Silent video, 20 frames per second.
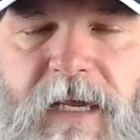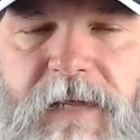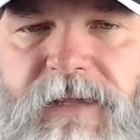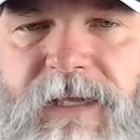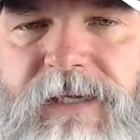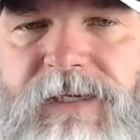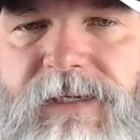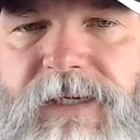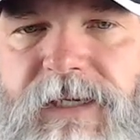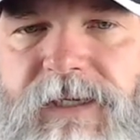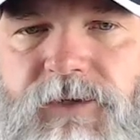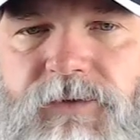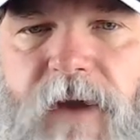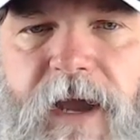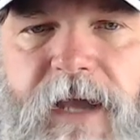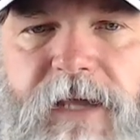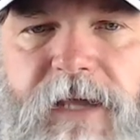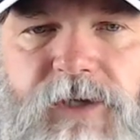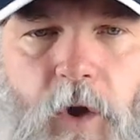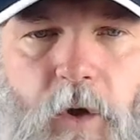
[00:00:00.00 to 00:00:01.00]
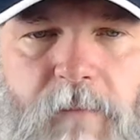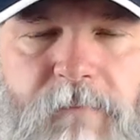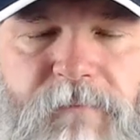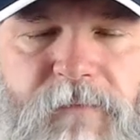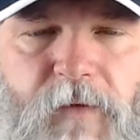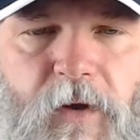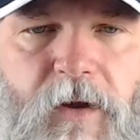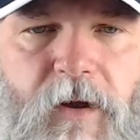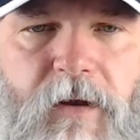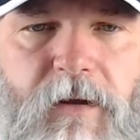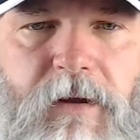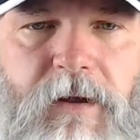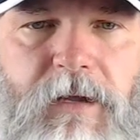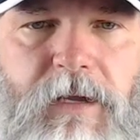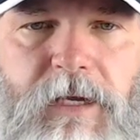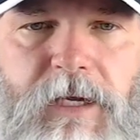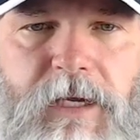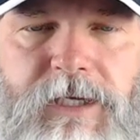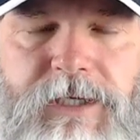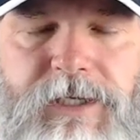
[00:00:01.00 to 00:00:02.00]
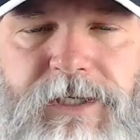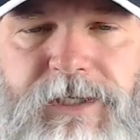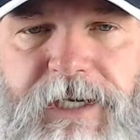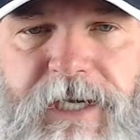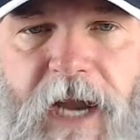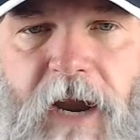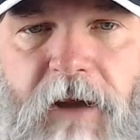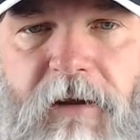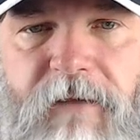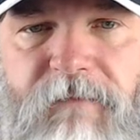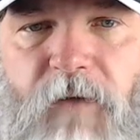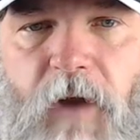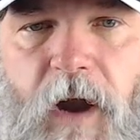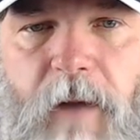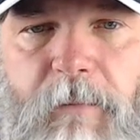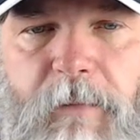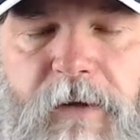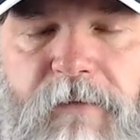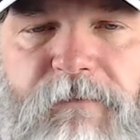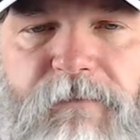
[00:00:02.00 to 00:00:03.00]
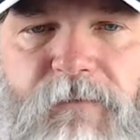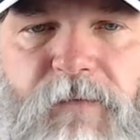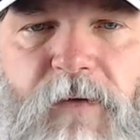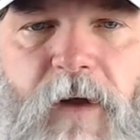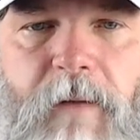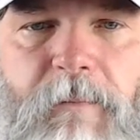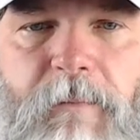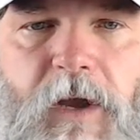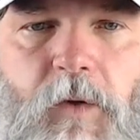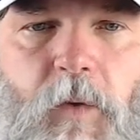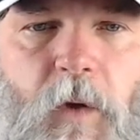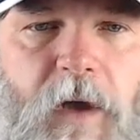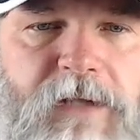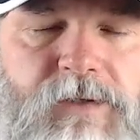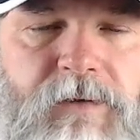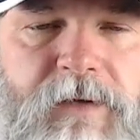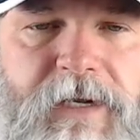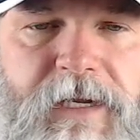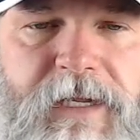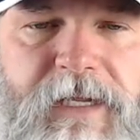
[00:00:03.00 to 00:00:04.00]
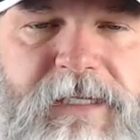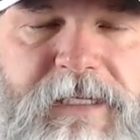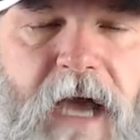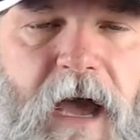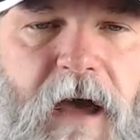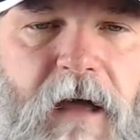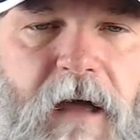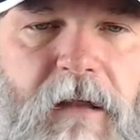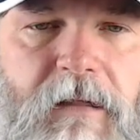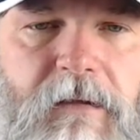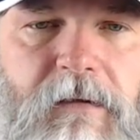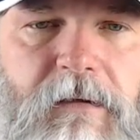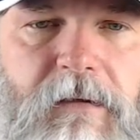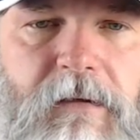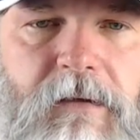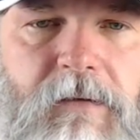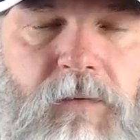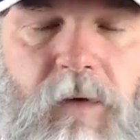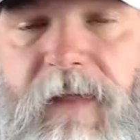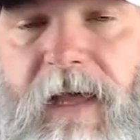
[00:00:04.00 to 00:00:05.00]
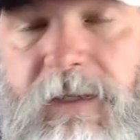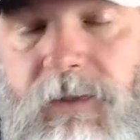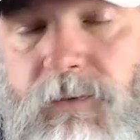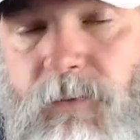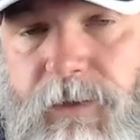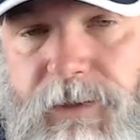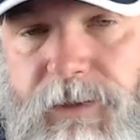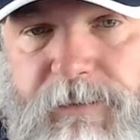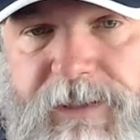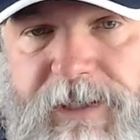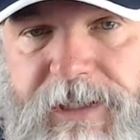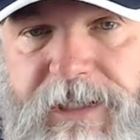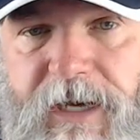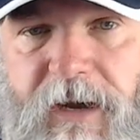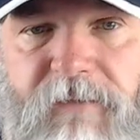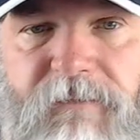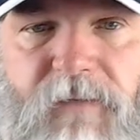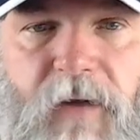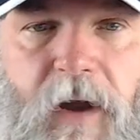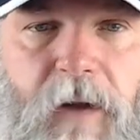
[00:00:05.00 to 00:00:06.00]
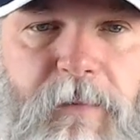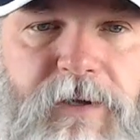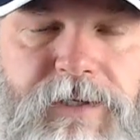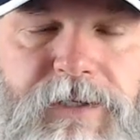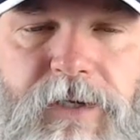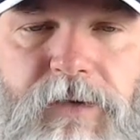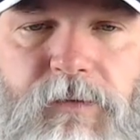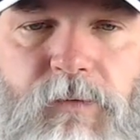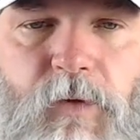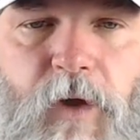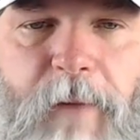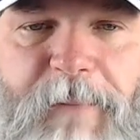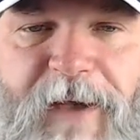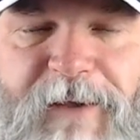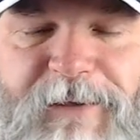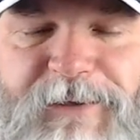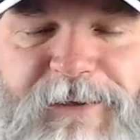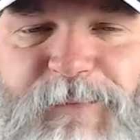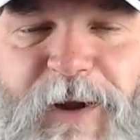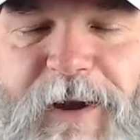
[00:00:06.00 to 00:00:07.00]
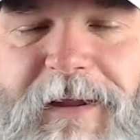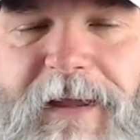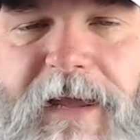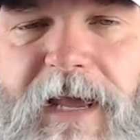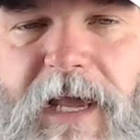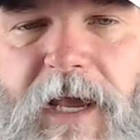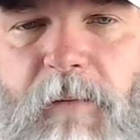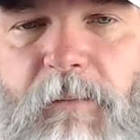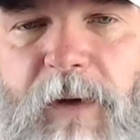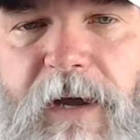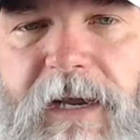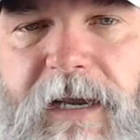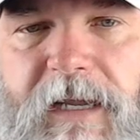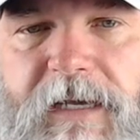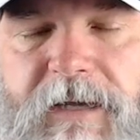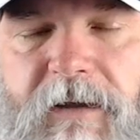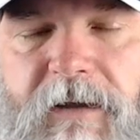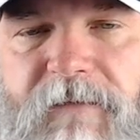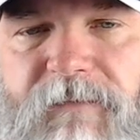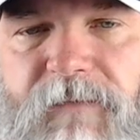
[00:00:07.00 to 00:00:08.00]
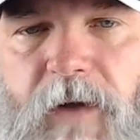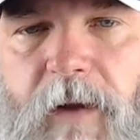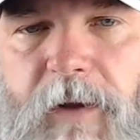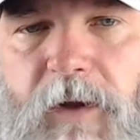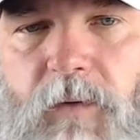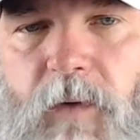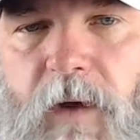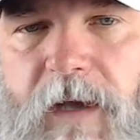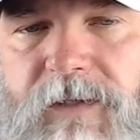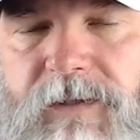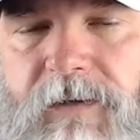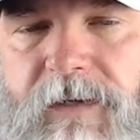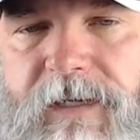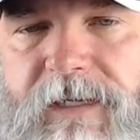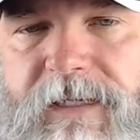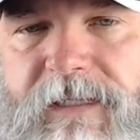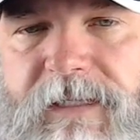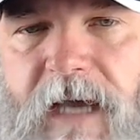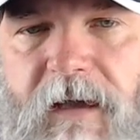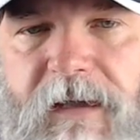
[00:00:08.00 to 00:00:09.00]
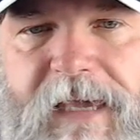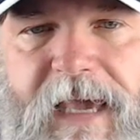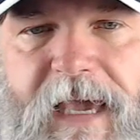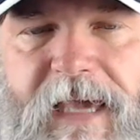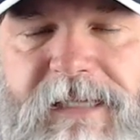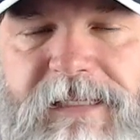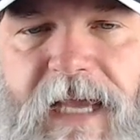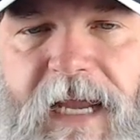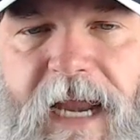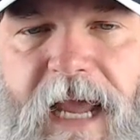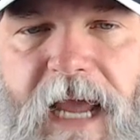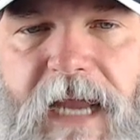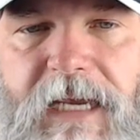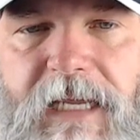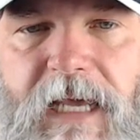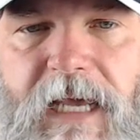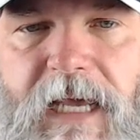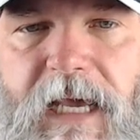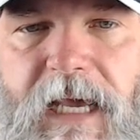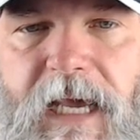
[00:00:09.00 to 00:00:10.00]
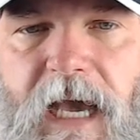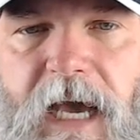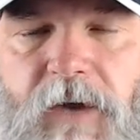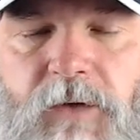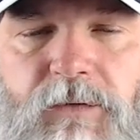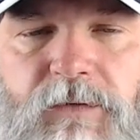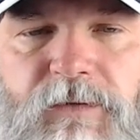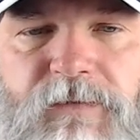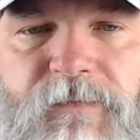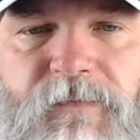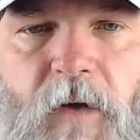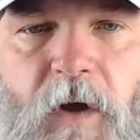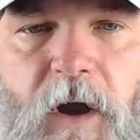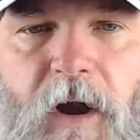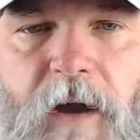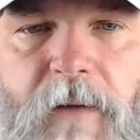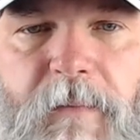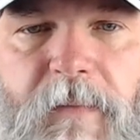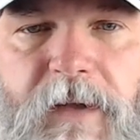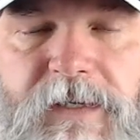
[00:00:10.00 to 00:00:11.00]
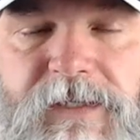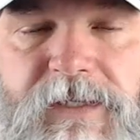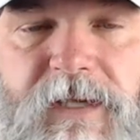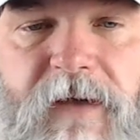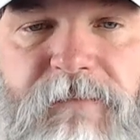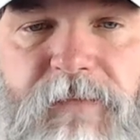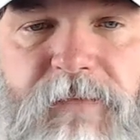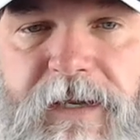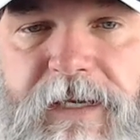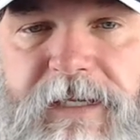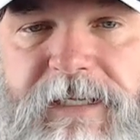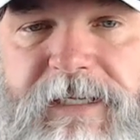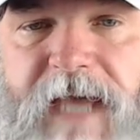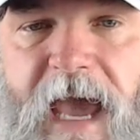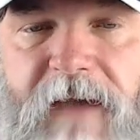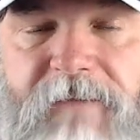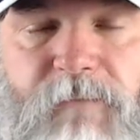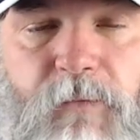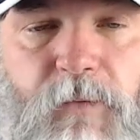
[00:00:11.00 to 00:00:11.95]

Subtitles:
This strikes home for her. She's a dairy farmer from KwaZulu-Natal. Well, that's where she was a dairy farmer. She grew up elsewhere. But a dairy farmer in KwaZulu-Natal, KZN, whose farm suffered an attack.